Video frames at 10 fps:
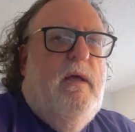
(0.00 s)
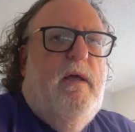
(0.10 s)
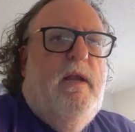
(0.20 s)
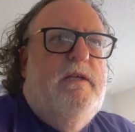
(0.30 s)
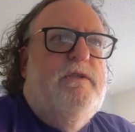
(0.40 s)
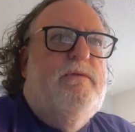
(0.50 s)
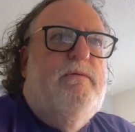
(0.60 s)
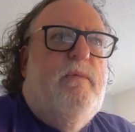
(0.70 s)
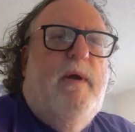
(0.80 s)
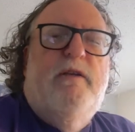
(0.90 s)
and I just
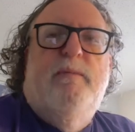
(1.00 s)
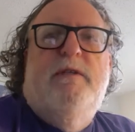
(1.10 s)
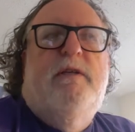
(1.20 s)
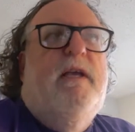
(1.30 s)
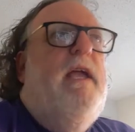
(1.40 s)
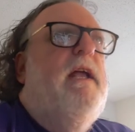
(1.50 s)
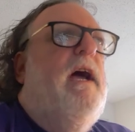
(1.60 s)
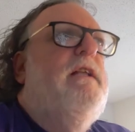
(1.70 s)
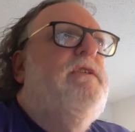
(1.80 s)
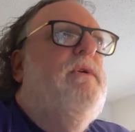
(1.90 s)
write as much as I can.
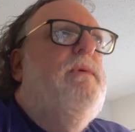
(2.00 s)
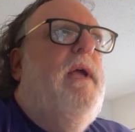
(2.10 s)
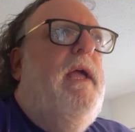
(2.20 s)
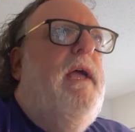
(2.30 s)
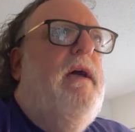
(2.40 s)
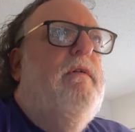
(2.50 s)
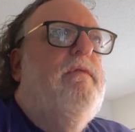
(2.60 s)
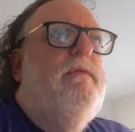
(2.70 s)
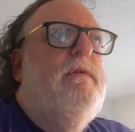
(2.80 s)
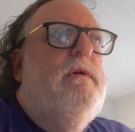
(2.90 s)
I don't
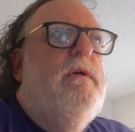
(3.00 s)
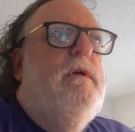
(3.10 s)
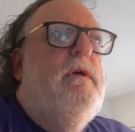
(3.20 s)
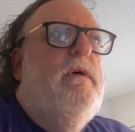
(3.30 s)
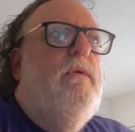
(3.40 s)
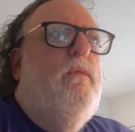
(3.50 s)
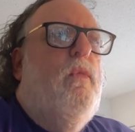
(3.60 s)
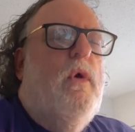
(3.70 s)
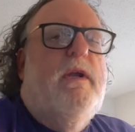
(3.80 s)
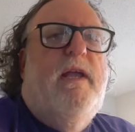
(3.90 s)
have
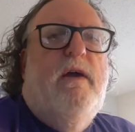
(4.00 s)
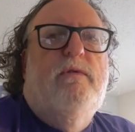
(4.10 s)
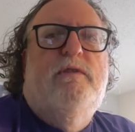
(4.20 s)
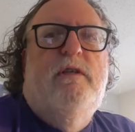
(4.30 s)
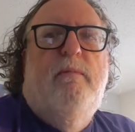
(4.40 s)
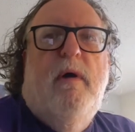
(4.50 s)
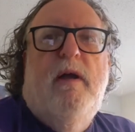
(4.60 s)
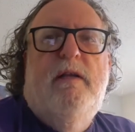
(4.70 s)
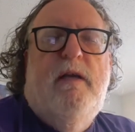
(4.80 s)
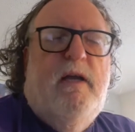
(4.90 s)
word counts in
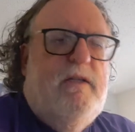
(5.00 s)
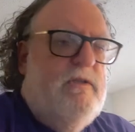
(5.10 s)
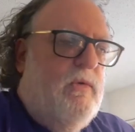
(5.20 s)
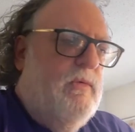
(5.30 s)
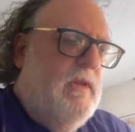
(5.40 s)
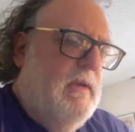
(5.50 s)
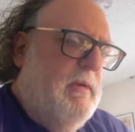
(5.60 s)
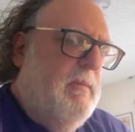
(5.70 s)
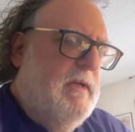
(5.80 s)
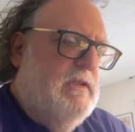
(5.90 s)
mind. I don't
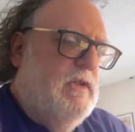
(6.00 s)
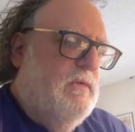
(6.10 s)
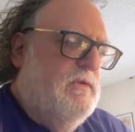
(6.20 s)
limit myself